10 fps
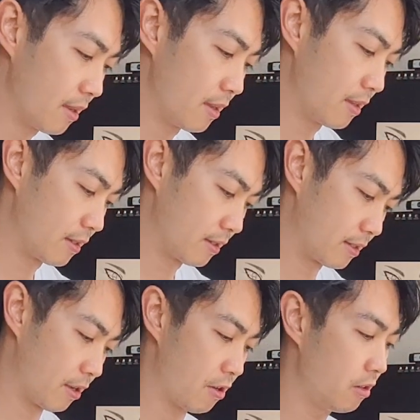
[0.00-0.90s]

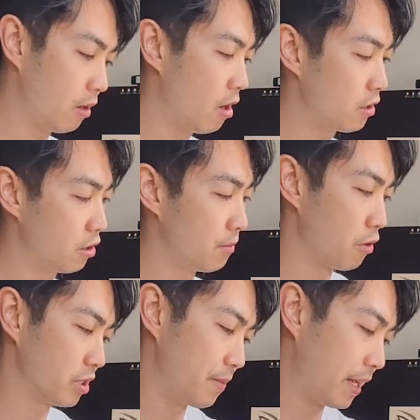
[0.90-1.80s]
So on your
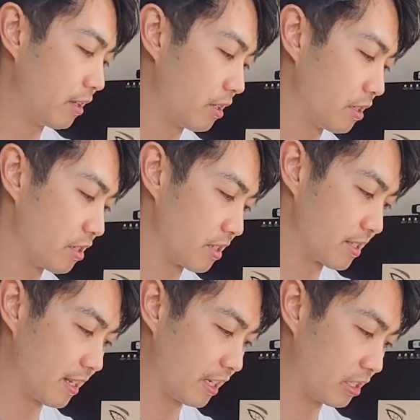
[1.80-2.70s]
multimeter, you just
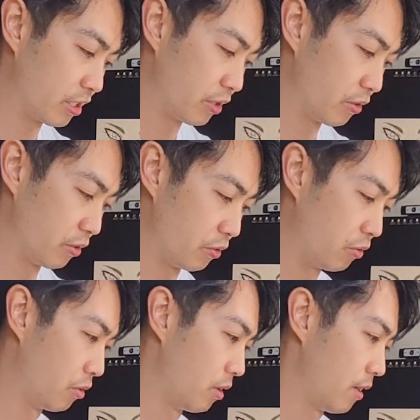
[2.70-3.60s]
set it to
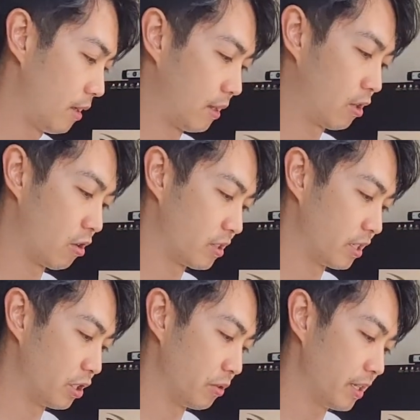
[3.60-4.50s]

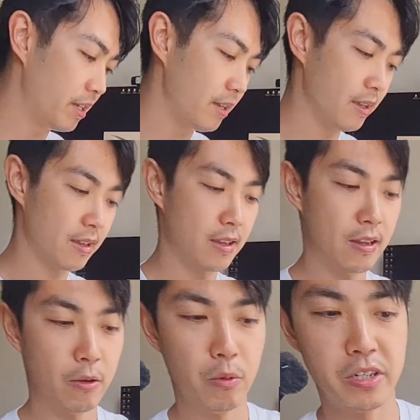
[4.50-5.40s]
continuity,
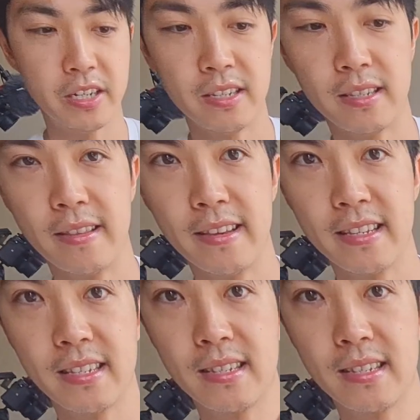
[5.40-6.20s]
which is this,